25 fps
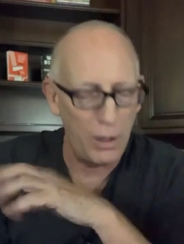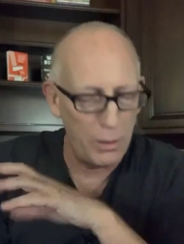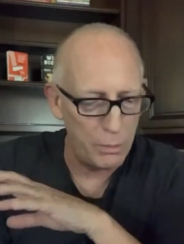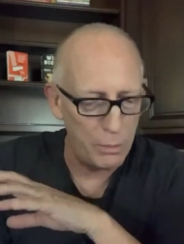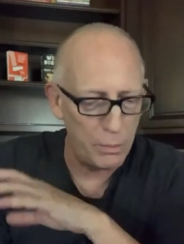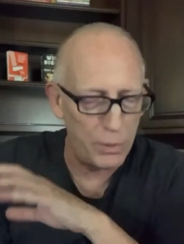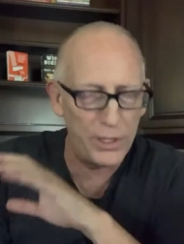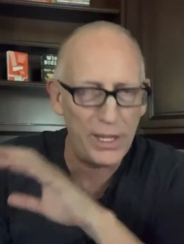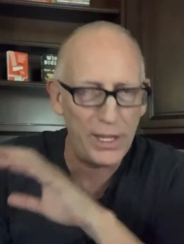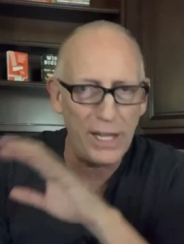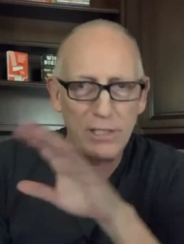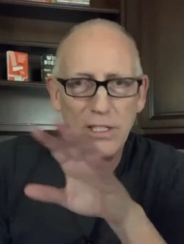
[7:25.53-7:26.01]

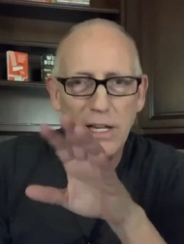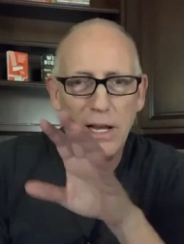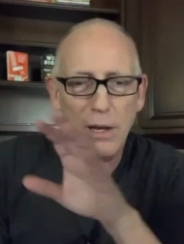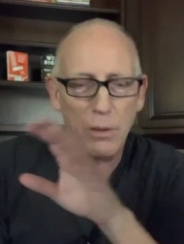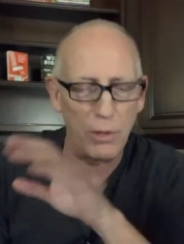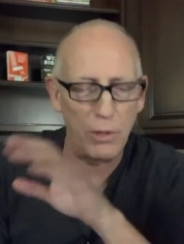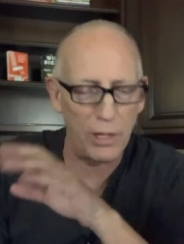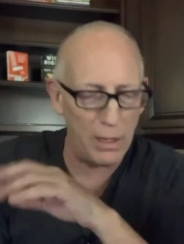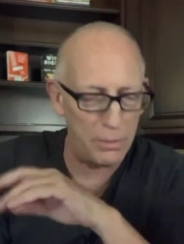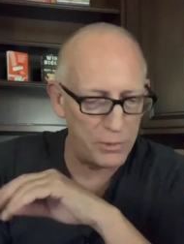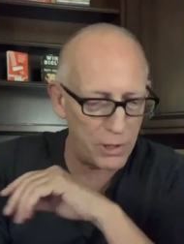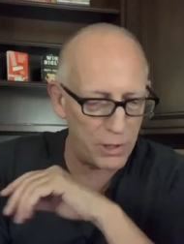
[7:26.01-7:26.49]
But that's not
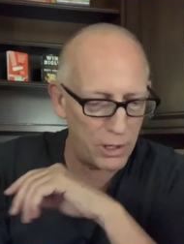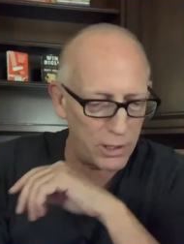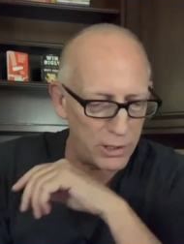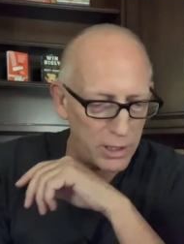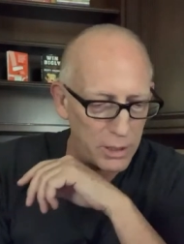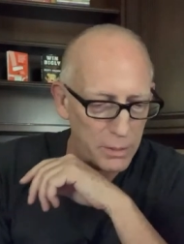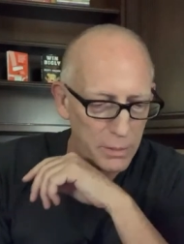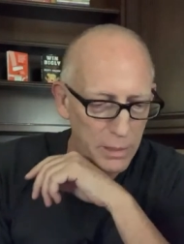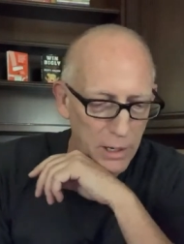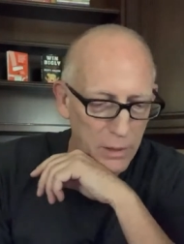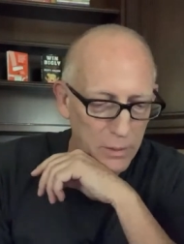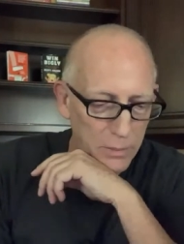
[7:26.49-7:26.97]
what I'm
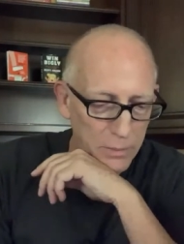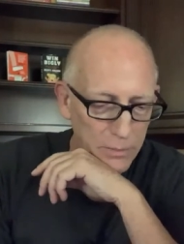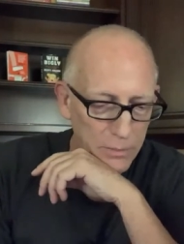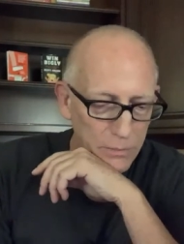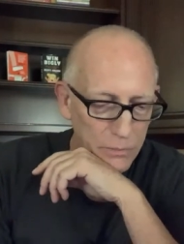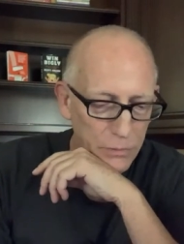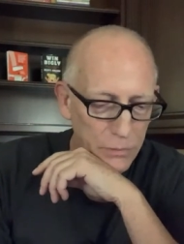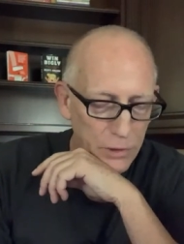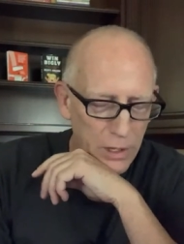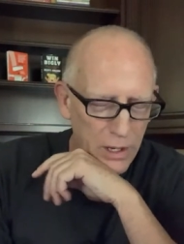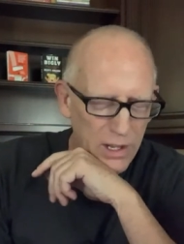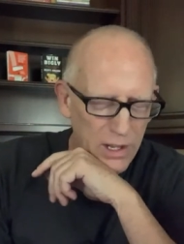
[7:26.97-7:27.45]
talking about.
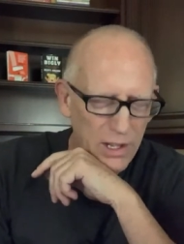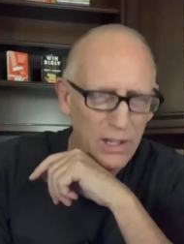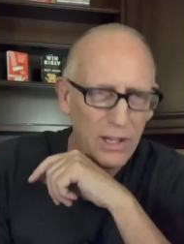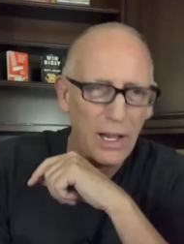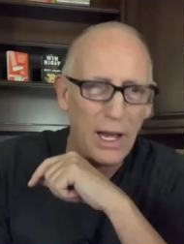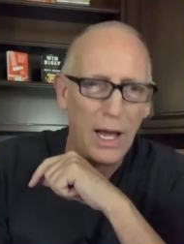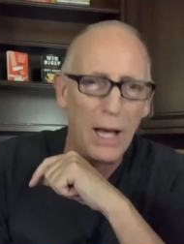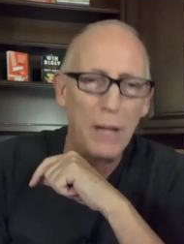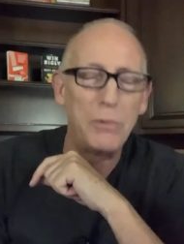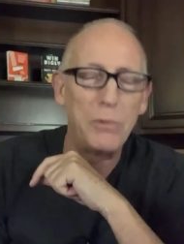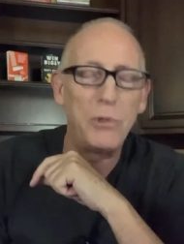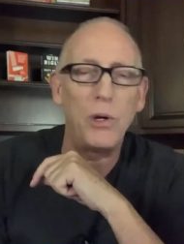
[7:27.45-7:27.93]

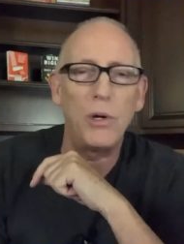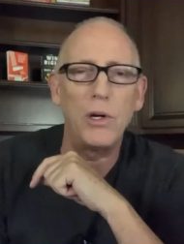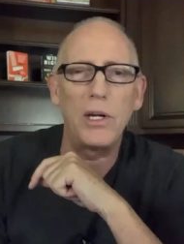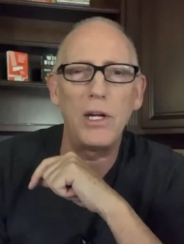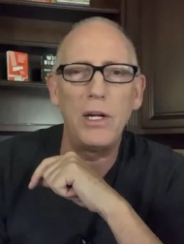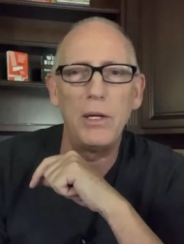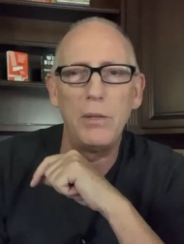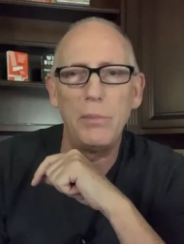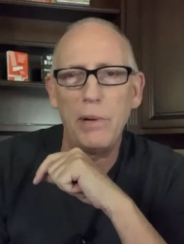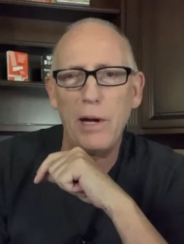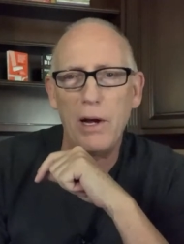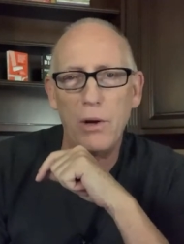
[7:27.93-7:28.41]
I'm
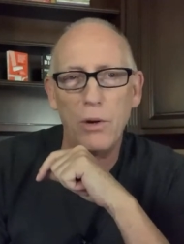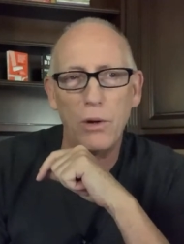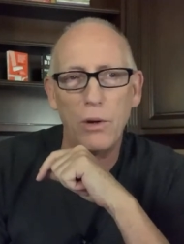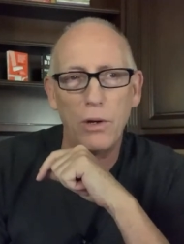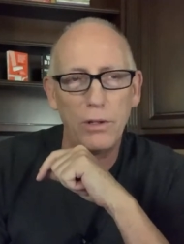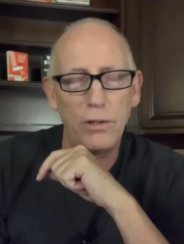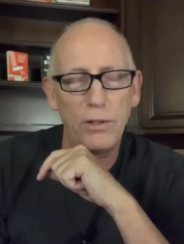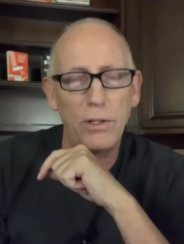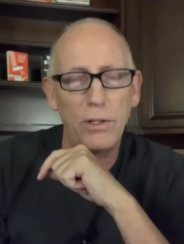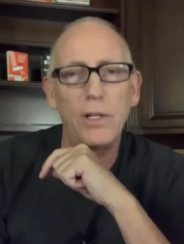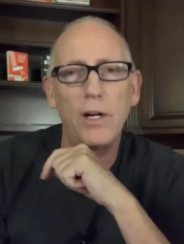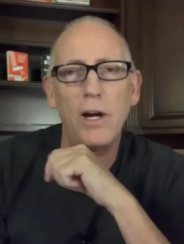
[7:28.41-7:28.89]
talking
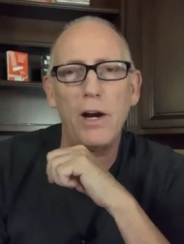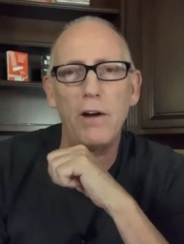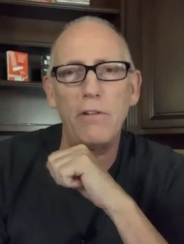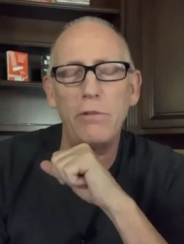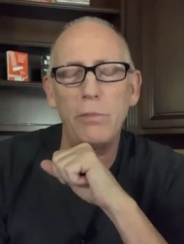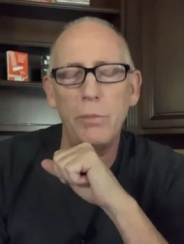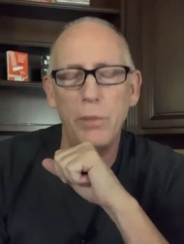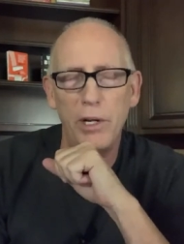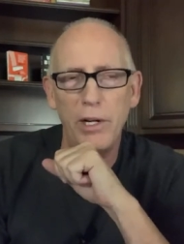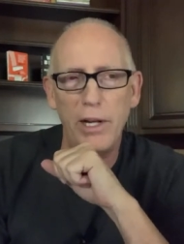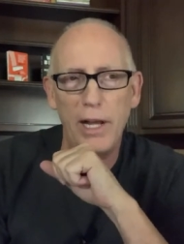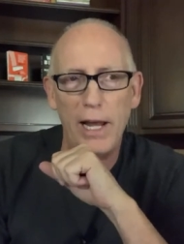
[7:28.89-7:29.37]
about the
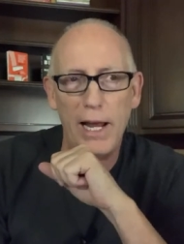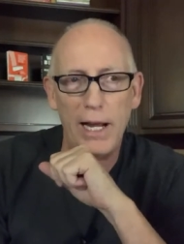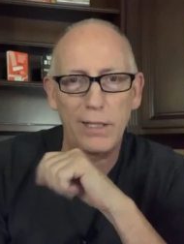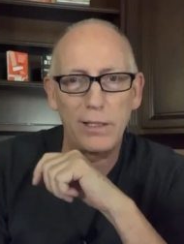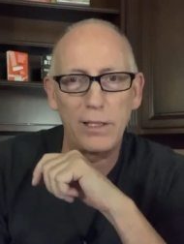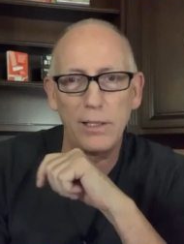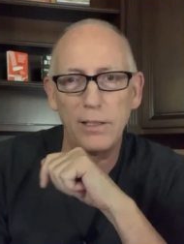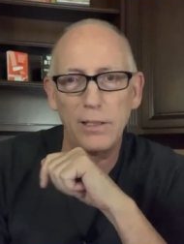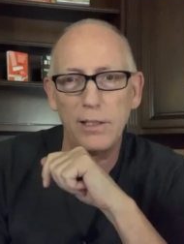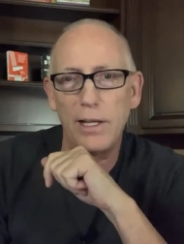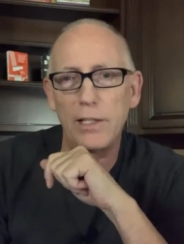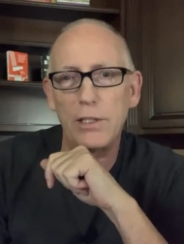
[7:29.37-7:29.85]
government
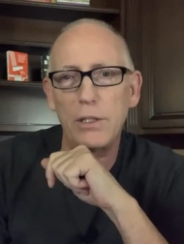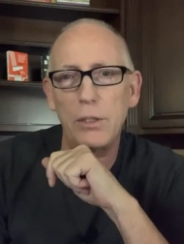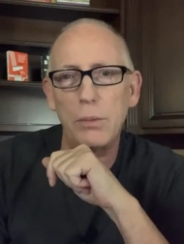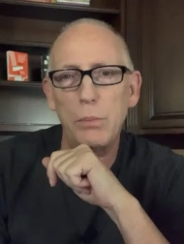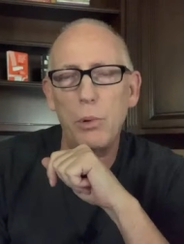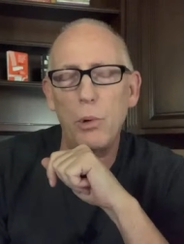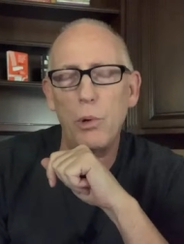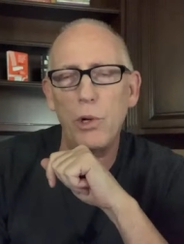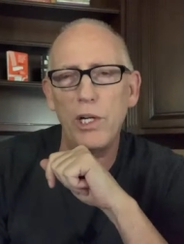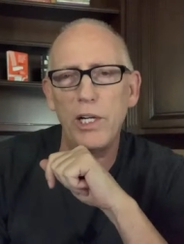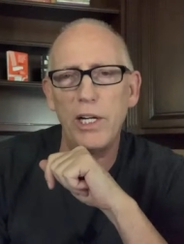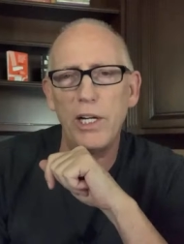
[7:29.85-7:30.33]
acting like the
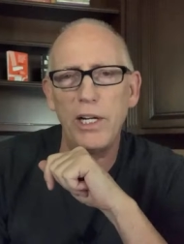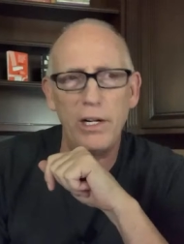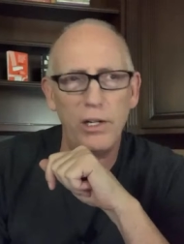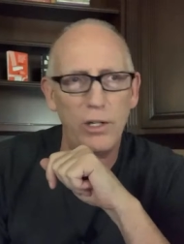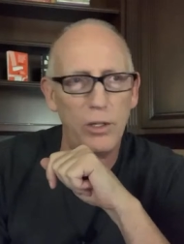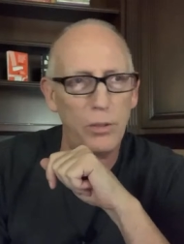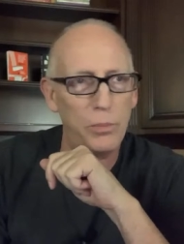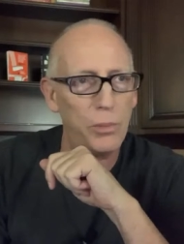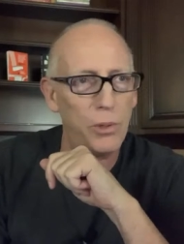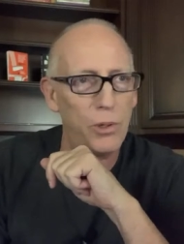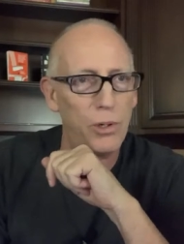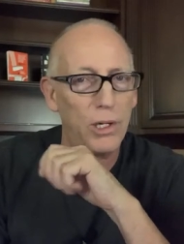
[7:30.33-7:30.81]
pointy
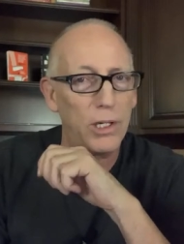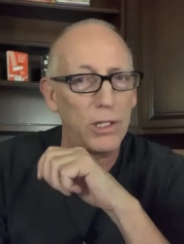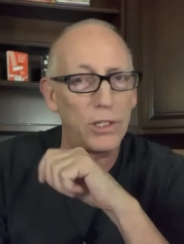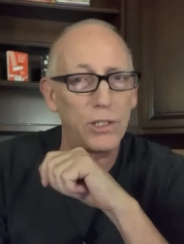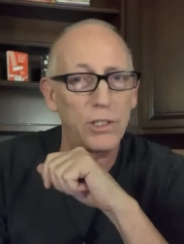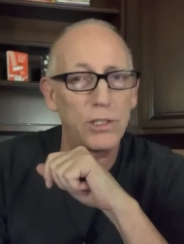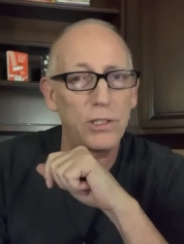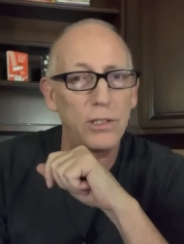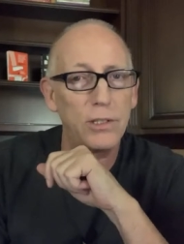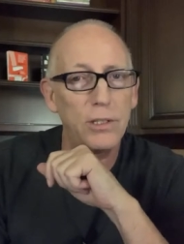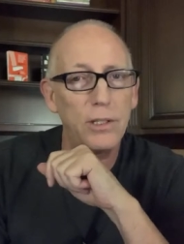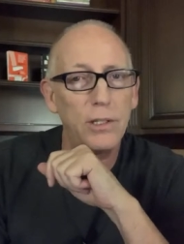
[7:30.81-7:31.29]
haired
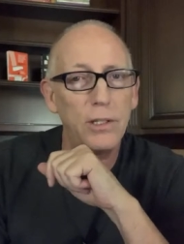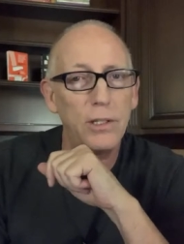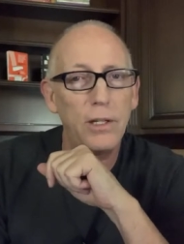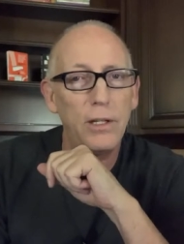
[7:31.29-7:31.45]
boss.